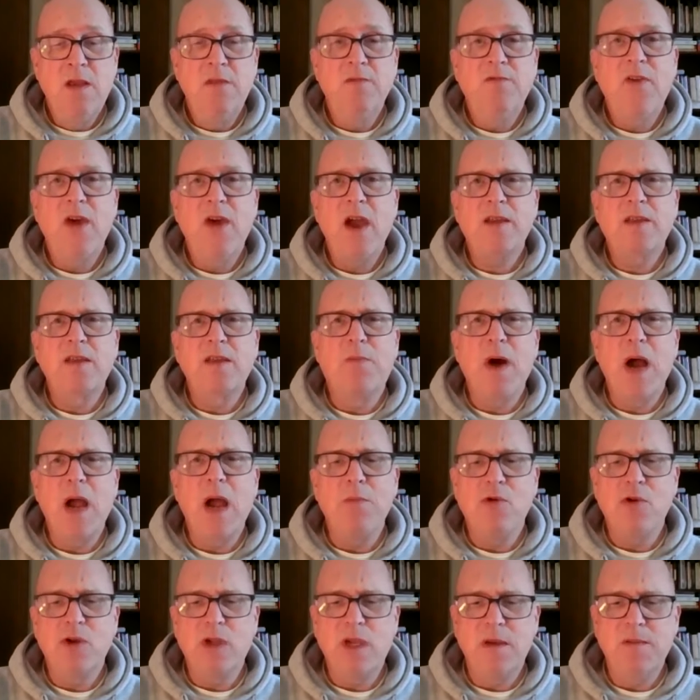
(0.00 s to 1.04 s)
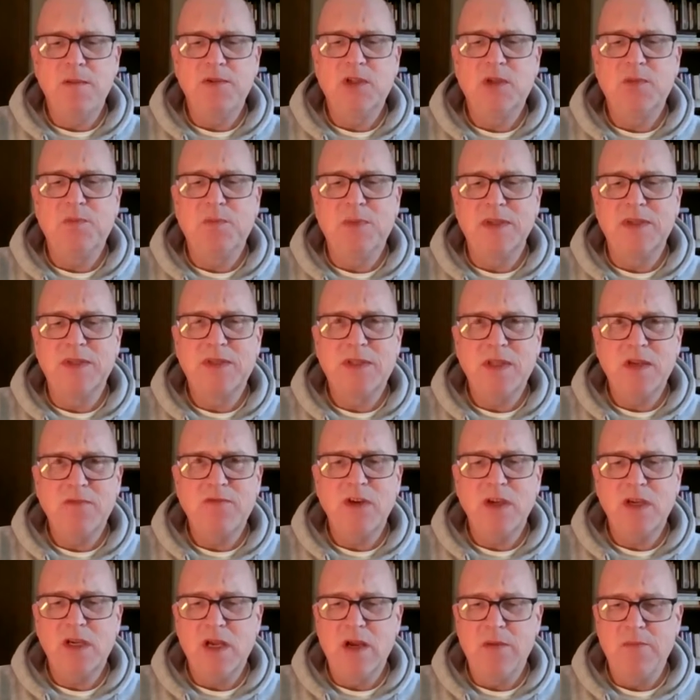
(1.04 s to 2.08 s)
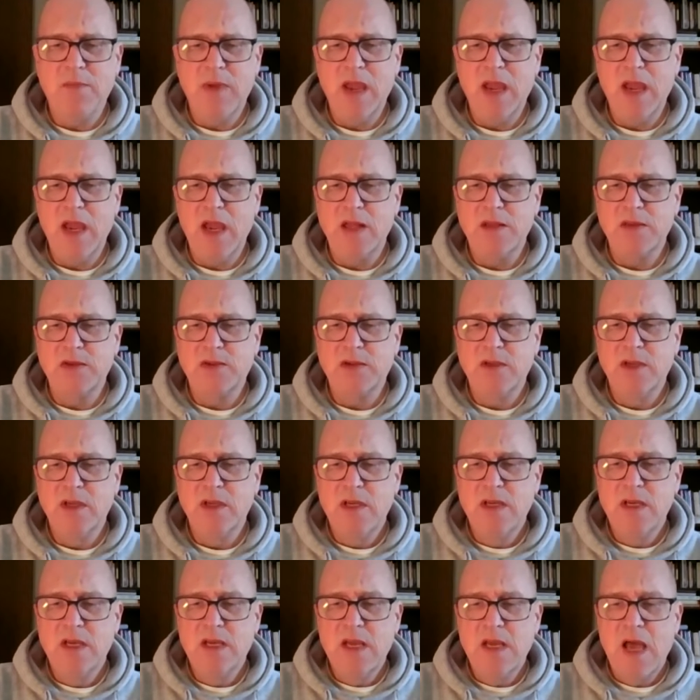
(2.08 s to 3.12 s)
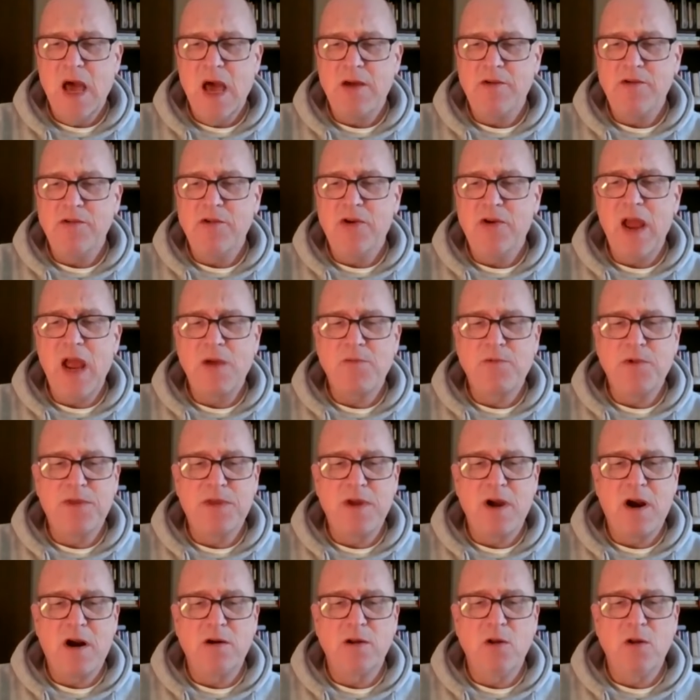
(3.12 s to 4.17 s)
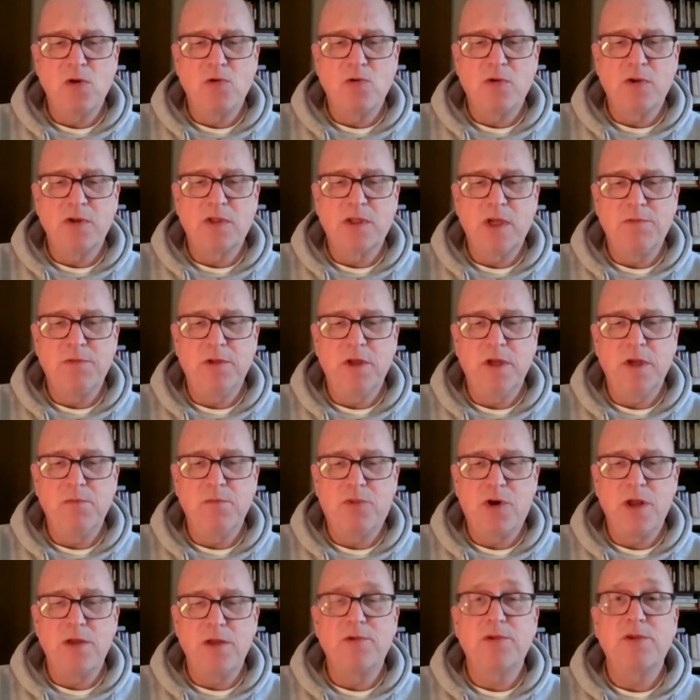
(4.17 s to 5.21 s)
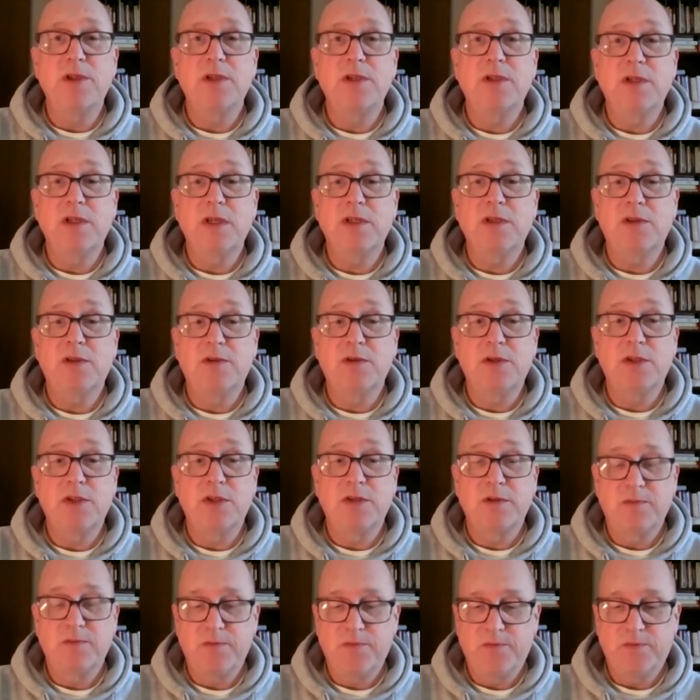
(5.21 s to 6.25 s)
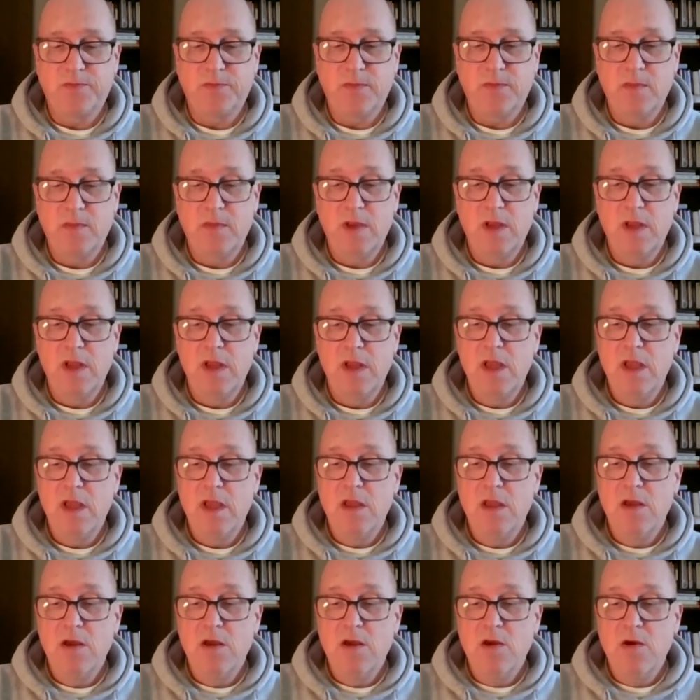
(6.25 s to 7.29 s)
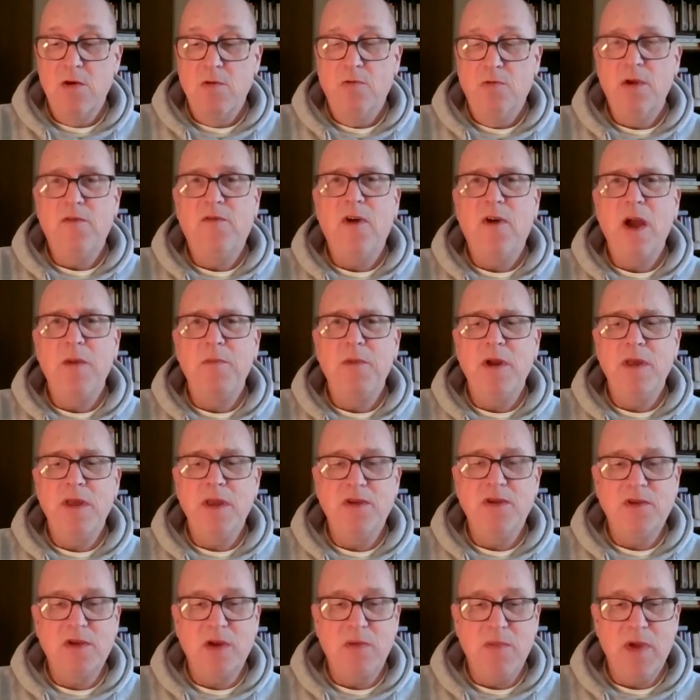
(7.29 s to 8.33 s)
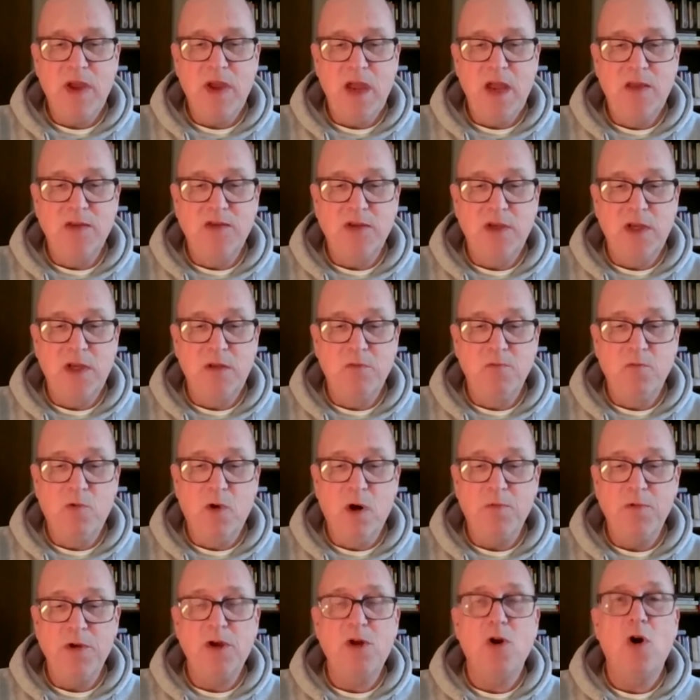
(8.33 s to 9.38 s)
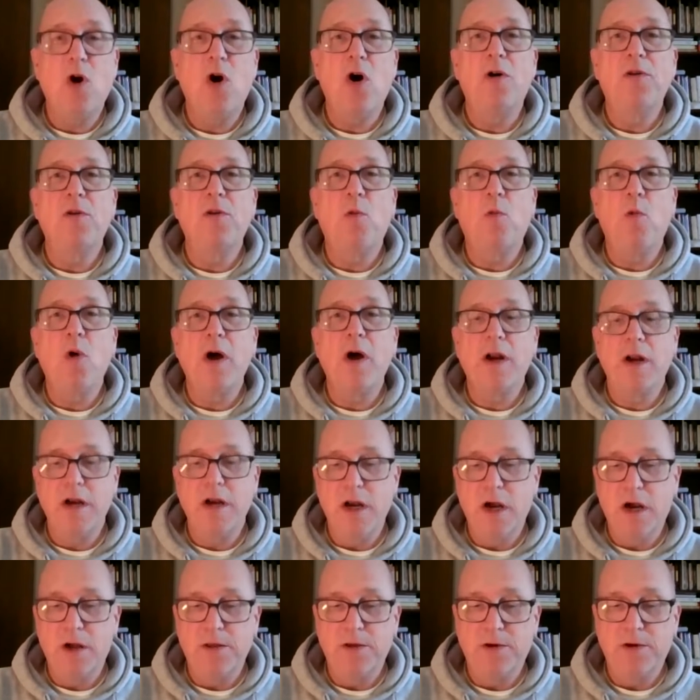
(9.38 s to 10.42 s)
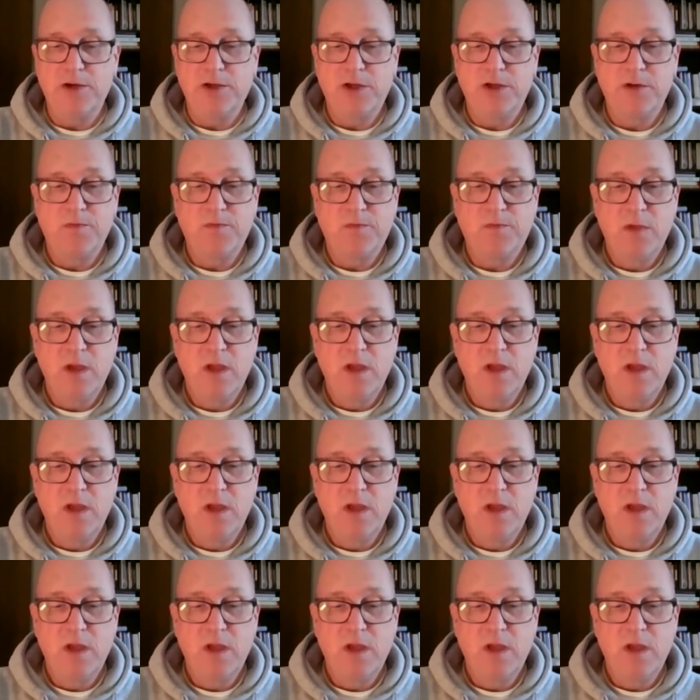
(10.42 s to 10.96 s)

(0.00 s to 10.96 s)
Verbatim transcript: In fact, the Bible gives specific commands how to interact with our local assembly brothers and sisters. We find many of these commands in what we call the one another's.